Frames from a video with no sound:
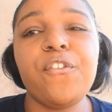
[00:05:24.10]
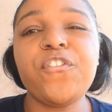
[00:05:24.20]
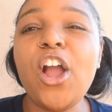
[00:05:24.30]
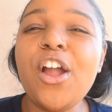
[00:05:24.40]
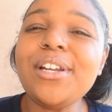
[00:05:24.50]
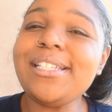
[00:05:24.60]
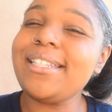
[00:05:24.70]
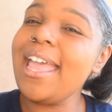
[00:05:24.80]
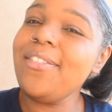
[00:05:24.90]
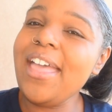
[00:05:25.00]
for her to
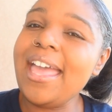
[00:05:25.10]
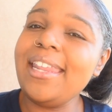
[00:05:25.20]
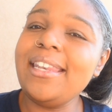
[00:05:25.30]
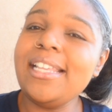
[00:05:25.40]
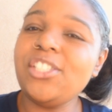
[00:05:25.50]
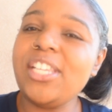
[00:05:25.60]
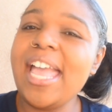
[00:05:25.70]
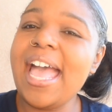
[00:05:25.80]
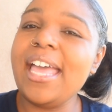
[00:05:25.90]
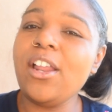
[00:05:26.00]
say that, and then she
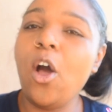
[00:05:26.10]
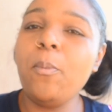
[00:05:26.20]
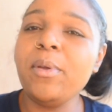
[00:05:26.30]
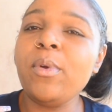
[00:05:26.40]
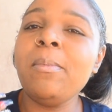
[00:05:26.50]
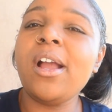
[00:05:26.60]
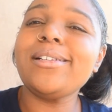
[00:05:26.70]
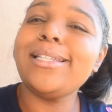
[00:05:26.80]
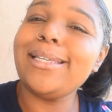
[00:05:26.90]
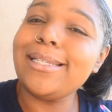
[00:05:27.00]
had open
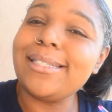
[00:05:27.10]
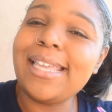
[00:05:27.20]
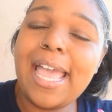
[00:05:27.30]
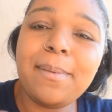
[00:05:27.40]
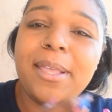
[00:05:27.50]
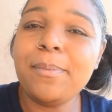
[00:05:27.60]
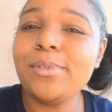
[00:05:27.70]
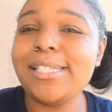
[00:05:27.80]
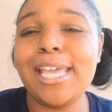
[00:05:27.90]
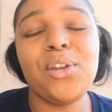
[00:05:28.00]
remarks against gay people
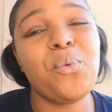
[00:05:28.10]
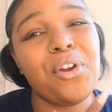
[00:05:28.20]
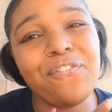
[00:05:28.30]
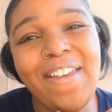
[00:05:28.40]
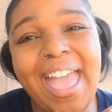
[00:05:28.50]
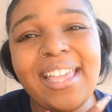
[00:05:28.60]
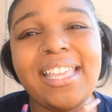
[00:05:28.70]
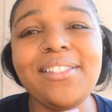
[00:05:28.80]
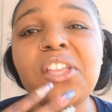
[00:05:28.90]
saying the word faggot,